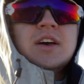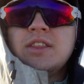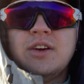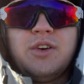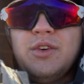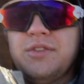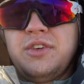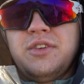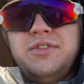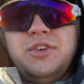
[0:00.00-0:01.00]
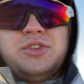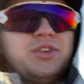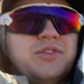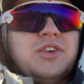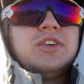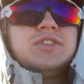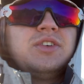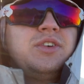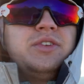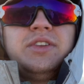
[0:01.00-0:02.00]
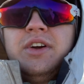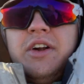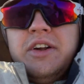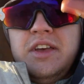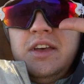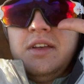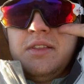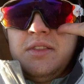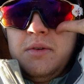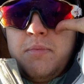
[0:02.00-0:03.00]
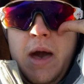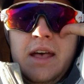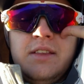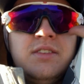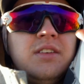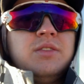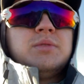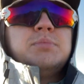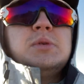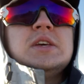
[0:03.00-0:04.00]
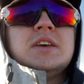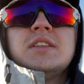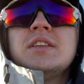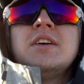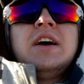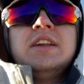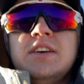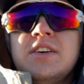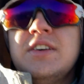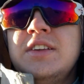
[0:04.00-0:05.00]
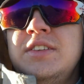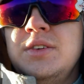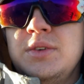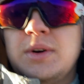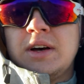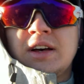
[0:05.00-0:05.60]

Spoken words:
they're going for a full traverse, so they're past this peak and they're heading on to